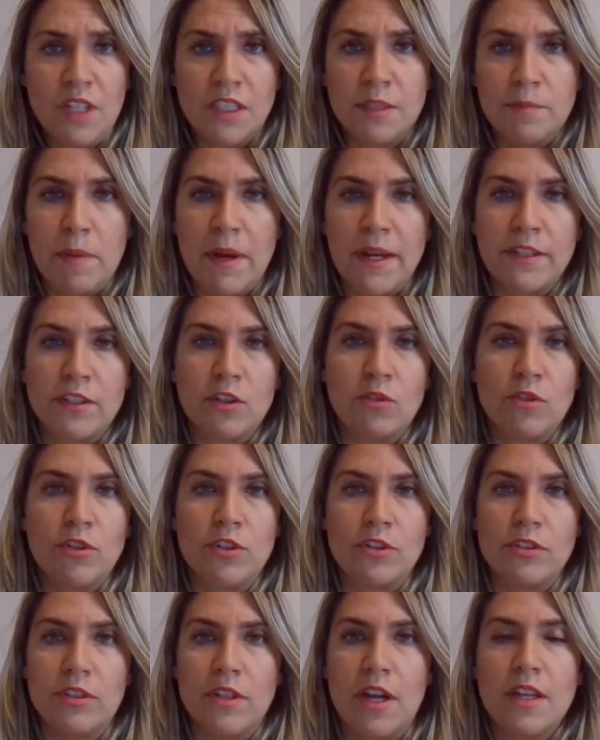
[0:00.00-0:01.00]
depending on
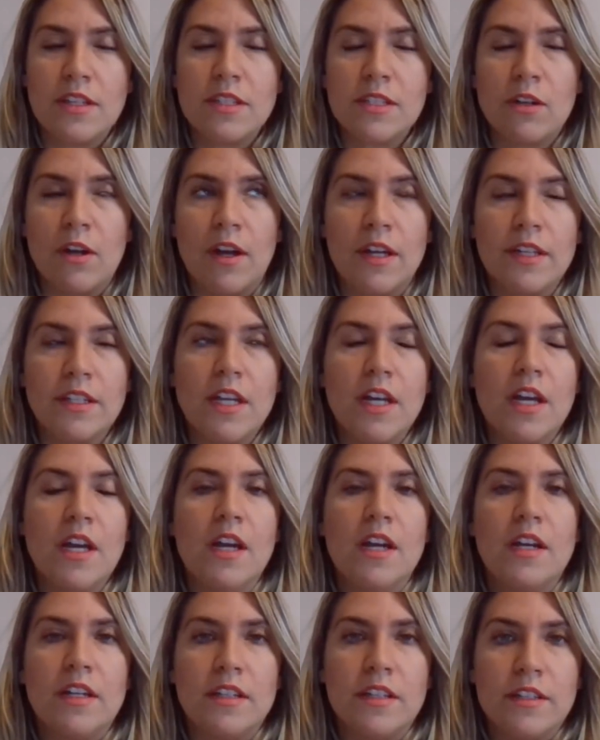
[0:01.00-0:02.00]
your class.
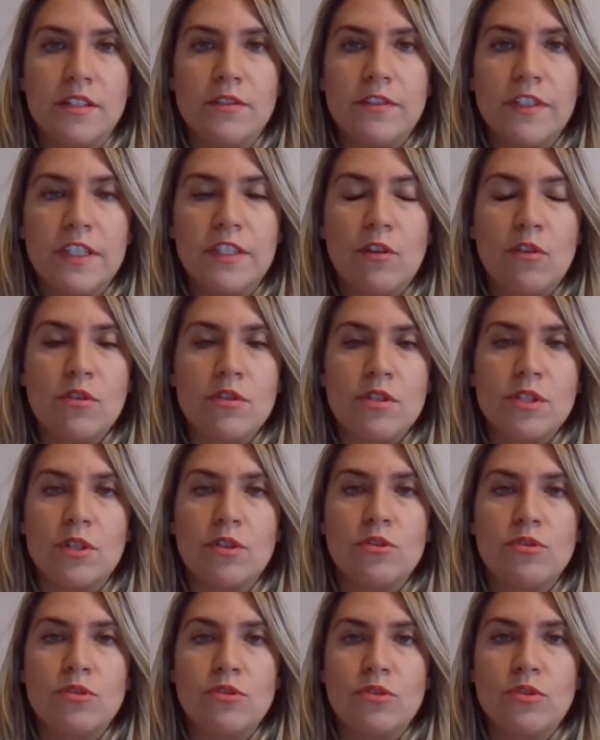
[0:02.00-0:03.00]
And we
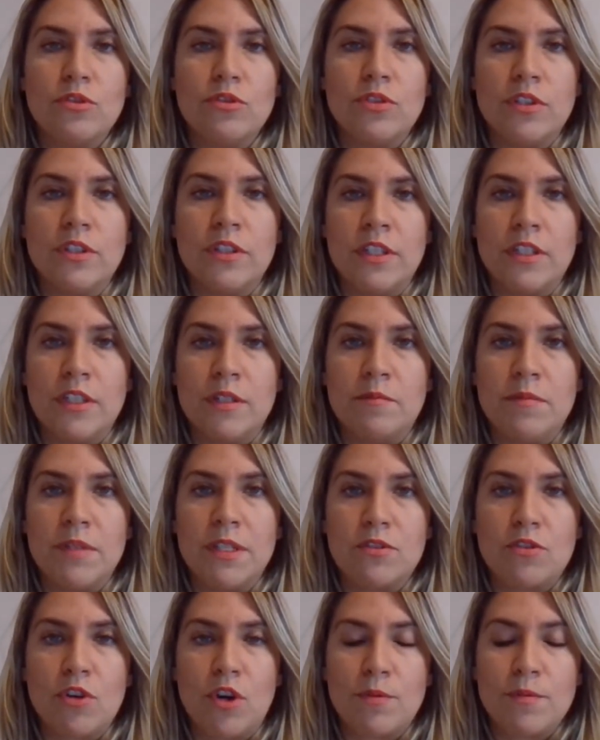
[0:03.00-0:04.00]
also do
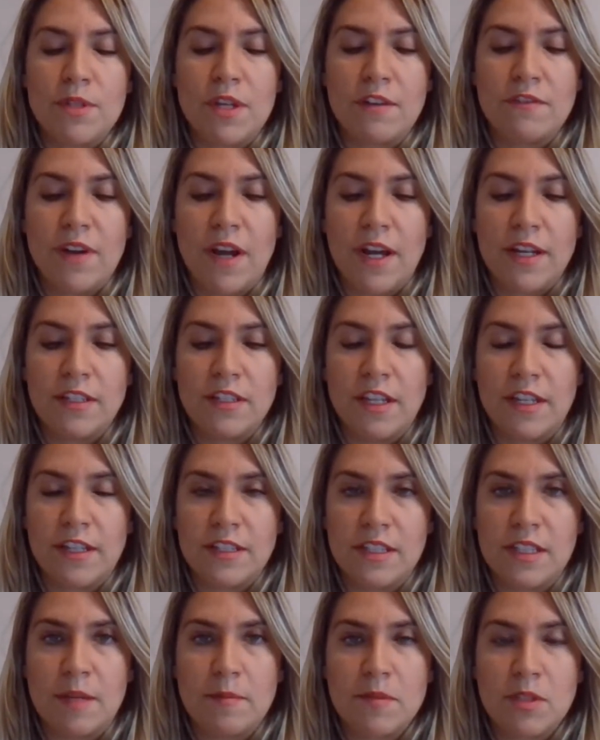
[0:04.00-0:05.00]
midterms and final
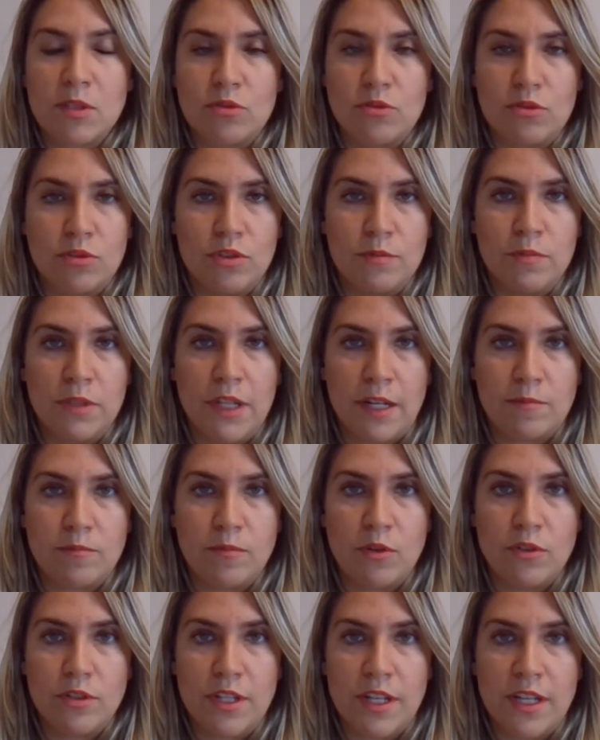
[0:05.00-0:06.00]
exams through the
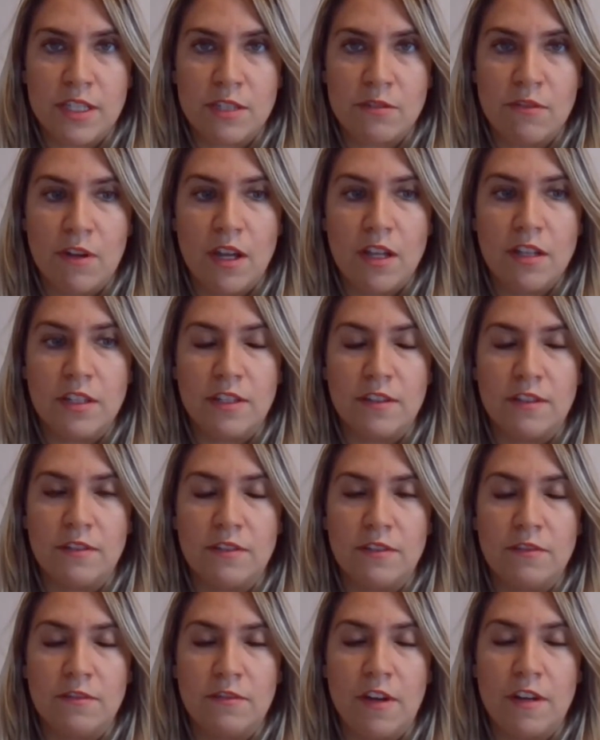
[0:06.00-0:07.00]
Blackboard as well
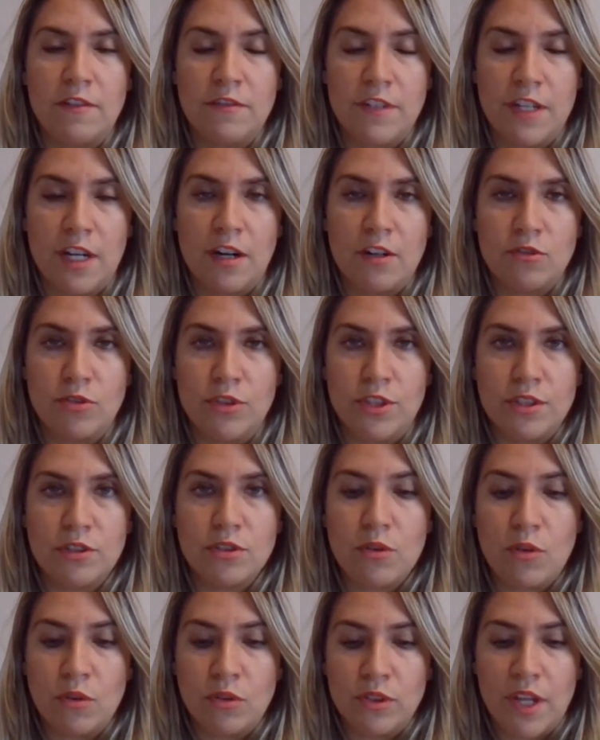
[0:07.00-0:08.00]
when we are doing
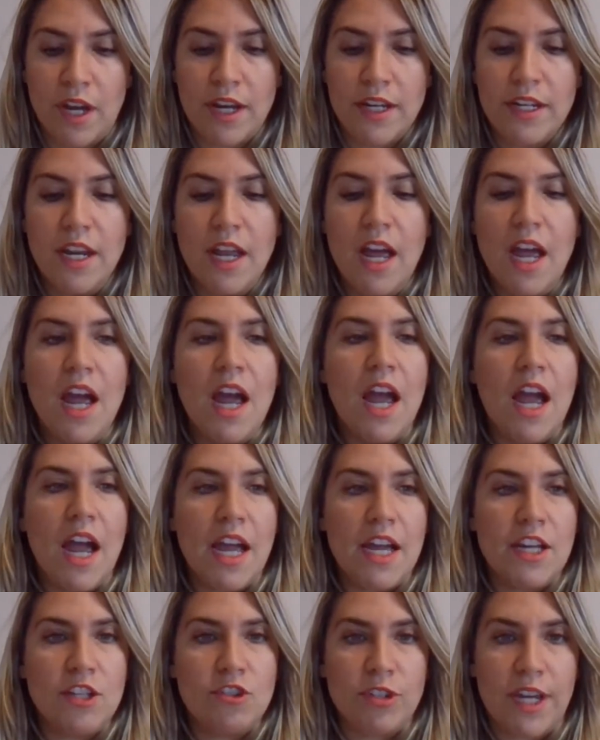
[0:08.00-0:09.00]
the online
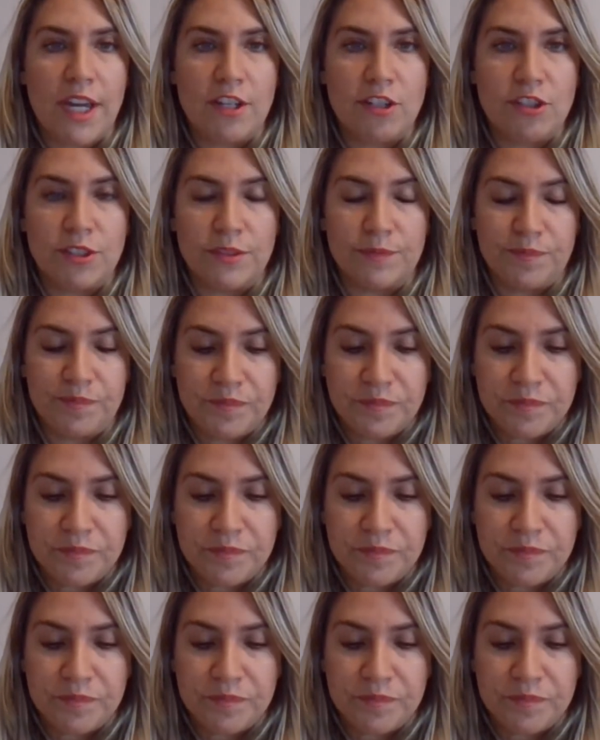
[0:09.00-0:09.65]
education.